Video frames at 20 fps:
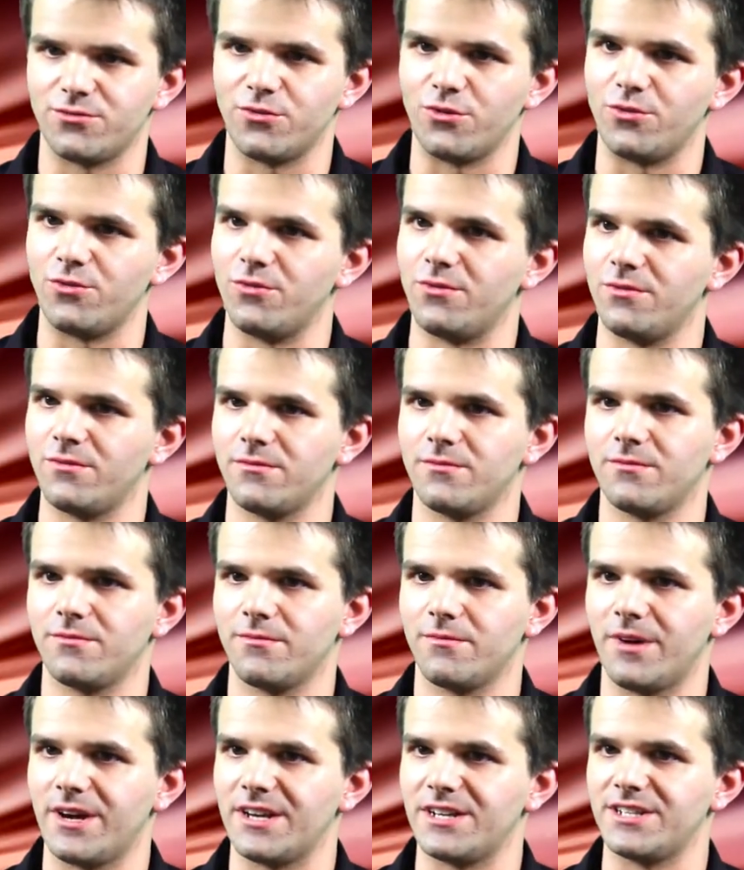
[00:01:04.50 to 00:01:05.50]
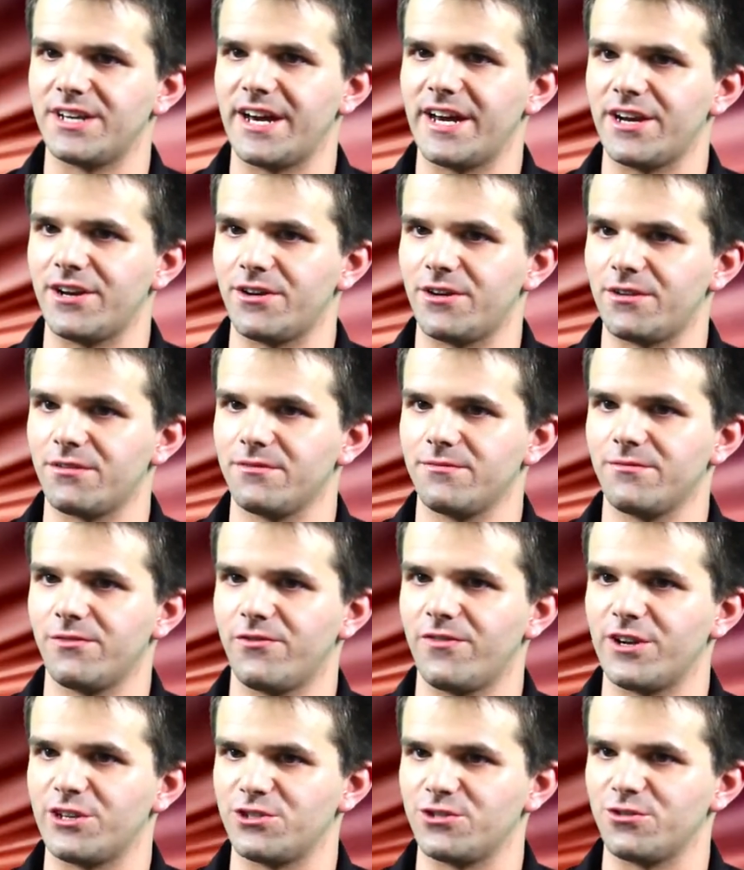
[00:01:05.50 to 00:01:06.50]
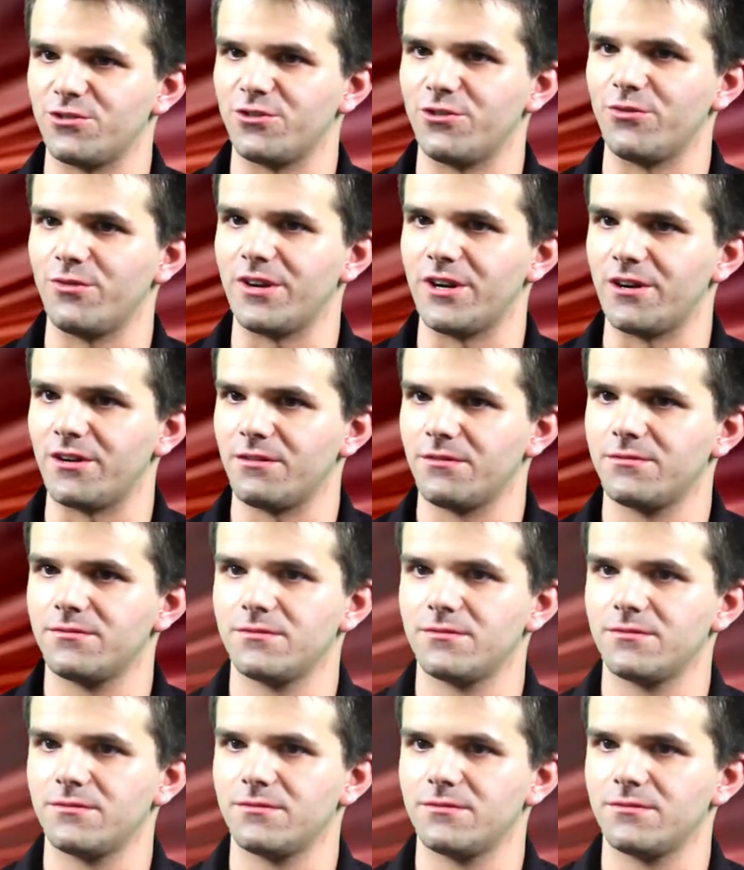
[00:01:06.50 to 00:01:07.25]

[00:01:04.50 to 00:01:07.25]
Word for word: through my entire professional career.